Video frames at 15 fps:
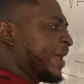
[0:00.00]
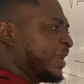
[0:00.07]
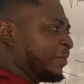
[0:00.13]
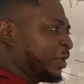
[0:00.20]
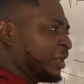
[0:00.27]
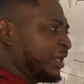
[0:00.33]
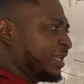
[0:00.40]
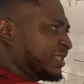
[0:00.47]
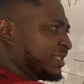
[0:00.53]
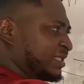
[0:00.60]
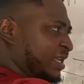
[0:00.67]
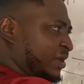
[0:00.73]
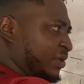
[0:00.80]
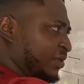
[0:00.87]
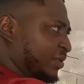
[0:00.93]
anybody is
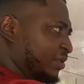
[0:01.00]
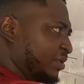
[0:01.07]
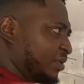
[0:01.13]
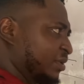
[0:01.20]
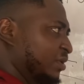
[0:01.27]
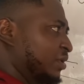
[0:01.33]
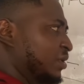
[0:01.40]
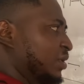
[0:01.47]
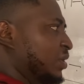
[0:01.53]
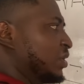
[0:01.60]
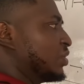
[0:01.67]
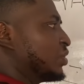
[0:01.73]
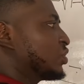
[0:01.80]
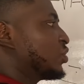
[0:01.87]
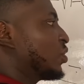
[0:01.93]
0.
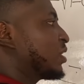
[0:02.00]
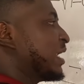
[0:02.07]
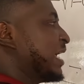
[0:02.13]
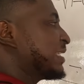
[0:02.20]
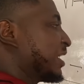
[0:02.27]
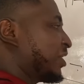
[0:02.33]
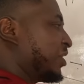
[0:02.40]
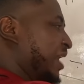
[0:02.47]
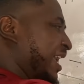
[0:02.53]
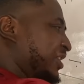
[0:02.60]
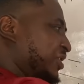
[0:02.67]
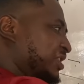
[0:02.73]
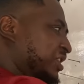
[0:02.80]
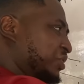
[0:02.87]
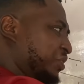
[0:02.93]
So class, I, I
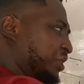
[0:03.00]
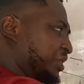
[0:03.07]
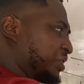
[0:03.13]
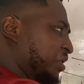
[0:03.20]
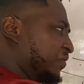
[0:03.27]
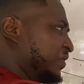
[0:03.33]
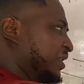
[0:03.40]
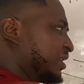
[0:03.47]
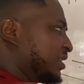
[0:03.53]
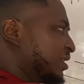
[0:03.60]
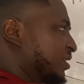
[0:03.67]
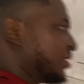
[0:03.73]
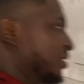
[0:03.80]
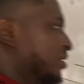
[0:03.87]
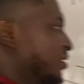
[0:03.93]
just need to resolve
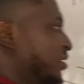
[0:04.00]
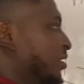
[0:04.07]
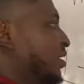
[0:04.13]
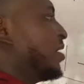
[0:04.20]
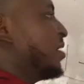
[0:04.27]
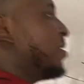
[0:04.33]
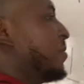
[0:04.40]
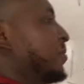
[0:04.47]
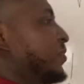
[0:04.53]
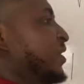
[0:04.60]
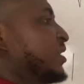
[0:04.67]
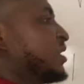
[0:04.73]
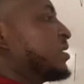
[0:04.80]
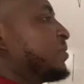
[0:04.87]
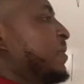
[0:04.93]
this.
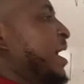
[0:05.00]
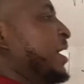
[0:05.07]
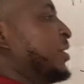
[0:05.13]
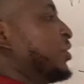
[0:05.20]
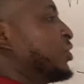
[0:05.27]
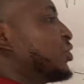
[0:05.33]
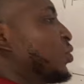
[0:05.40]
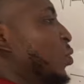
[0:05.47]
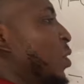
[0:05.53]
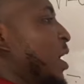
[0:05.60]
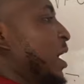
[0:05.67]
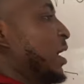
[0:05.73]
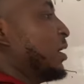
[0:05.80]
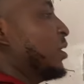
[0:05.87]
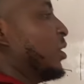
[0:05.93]
This is minus
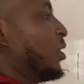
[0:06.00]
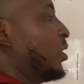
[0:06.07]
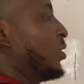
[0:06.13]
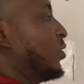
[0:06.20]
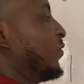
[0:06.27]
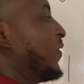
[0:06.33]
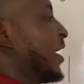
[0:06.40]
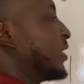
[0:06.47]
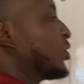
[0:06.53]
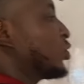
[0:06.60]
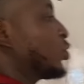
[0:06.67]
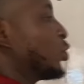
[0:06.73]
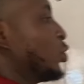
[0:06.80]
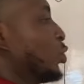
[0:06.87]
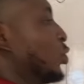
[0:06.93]
1 all over
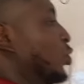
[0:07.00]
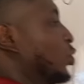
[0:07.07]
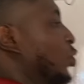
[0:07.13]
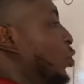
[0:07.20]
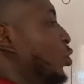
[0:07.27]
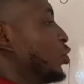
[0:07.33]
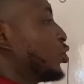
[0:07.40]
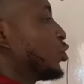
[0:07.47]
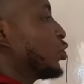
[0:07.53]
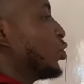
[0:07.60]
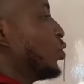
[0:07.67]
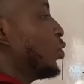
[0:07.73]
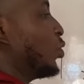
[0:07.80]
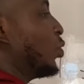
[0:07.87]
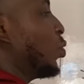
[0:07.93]
2 root
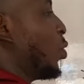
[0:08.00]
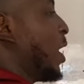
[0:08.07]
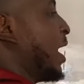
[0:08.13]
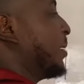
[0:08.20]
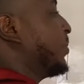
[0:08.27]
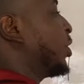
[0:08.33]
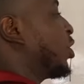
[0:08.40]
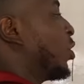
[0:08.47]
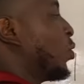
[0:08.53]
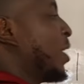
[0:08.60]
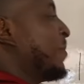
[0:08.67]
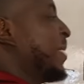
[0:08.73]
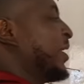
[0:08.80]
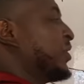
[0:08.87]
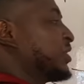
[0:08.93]
1 because
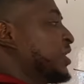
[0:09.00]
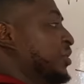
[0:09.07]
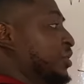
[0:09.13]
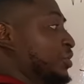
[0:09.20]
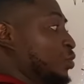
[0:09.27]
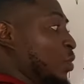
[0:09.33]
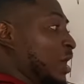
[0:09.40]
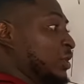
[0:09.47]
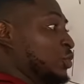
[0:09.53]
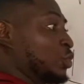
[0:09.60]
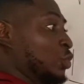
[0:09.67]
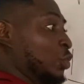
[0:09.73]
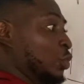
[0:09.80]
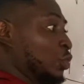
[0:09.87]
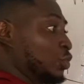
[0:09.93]
1 minus 0 is 1, 2
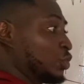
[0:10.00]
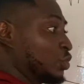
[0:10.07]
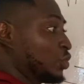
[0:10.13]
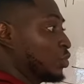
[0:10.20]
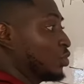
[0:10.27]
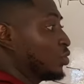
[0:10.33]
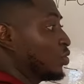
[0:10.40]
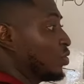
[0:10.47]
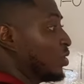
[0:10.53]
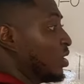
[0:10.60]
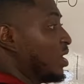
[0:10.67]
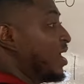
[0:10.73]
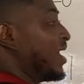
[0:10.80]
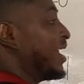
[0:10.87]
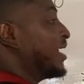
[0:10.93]
root
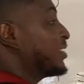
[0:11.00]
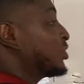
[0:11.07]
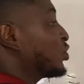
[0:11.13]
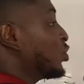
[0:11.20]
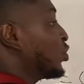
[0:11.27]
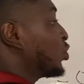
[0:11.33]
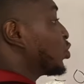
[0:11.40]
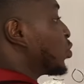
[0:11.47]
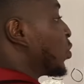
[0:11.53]
and 2 root